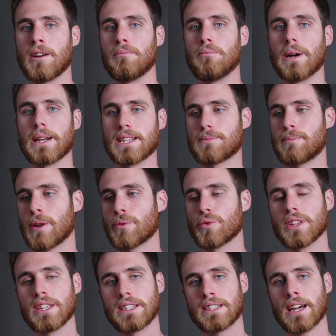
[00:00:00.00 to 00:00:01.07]
but it's been
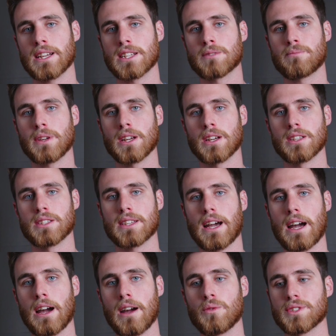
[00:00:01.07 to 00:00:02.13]
really nice because
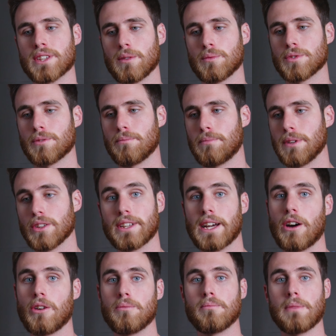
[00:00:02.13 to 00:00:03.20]
I was able to build
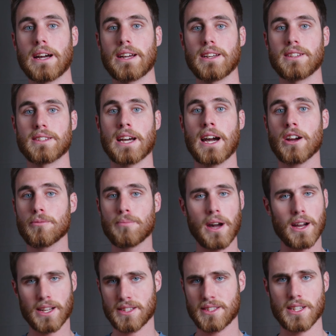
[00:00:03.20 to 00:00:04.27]
out my entire
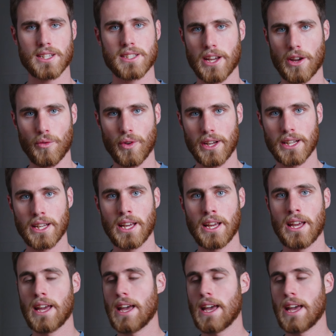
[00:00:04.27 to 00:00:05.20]
Pocket 6K rig